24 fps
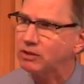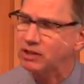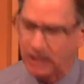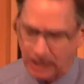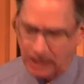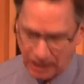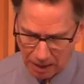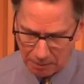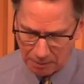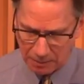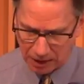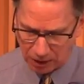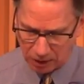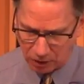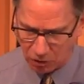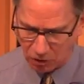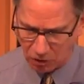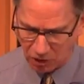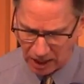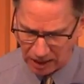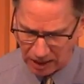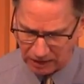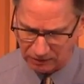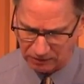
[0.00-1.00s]
to them in
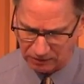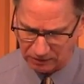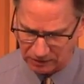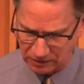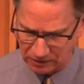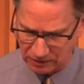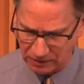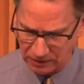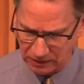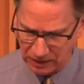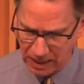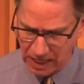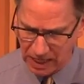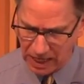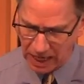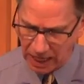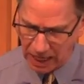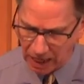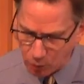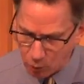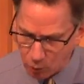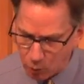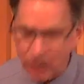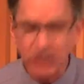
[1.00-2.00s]
Christ.
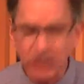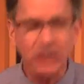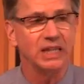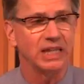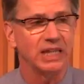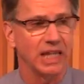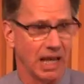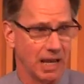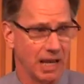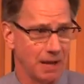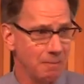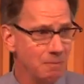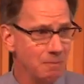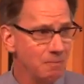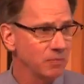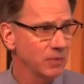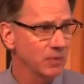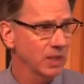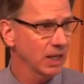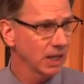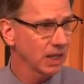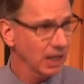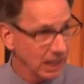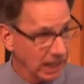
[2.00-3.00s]
And with them,"
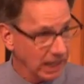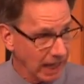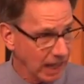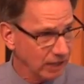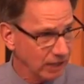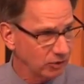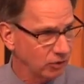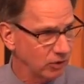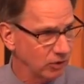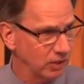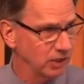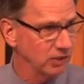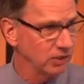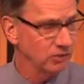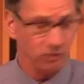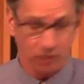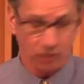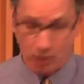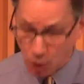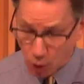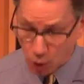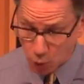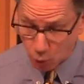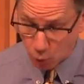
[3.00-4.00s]
catch this,
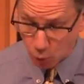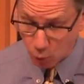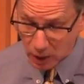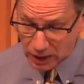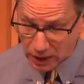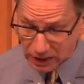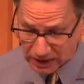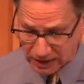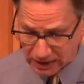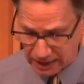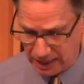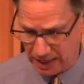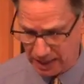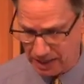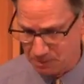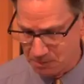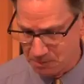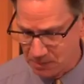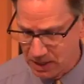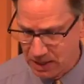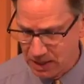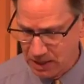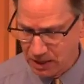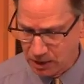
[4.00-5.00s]
"with them
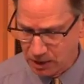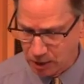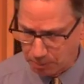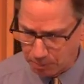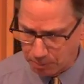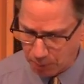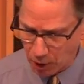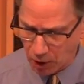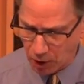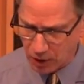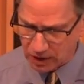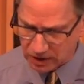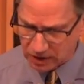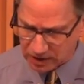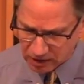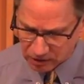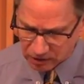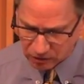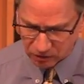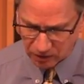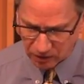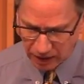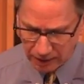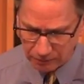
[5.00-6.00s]
departed
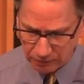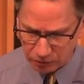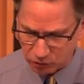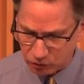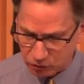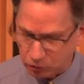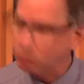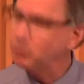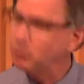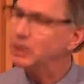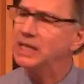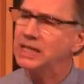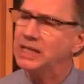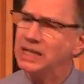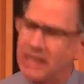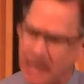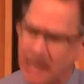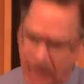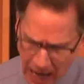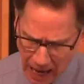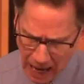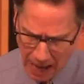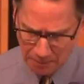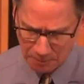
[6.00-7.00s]
this life serenely
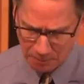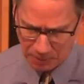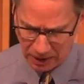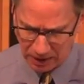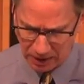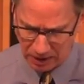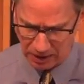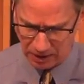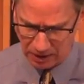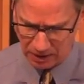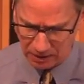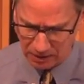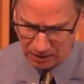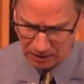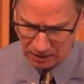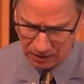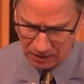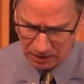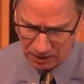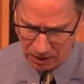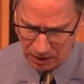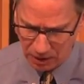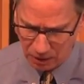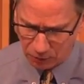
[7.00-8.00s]
happy,
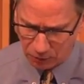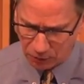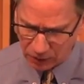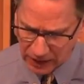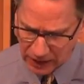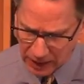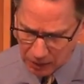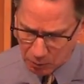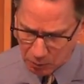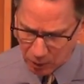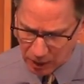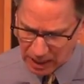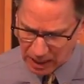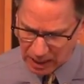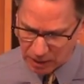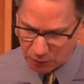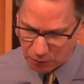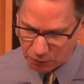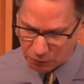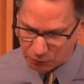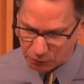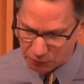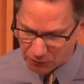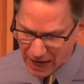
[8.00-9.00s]
for they were
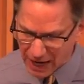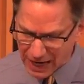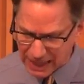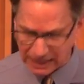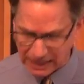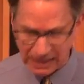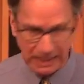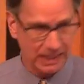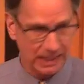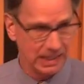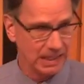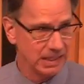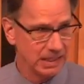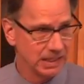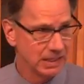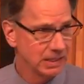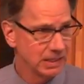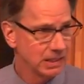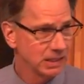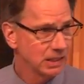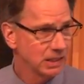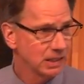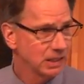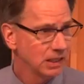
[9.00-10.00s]
infected."
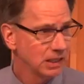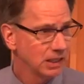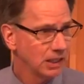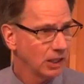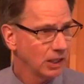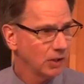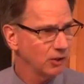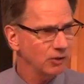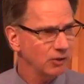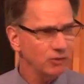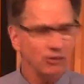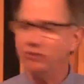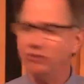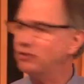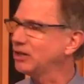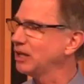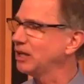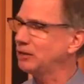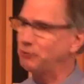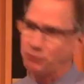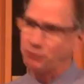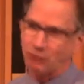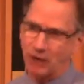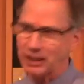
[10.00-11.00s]
Now, this isn't
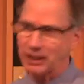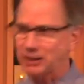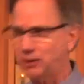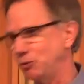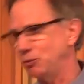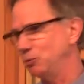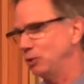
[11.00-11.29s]
infected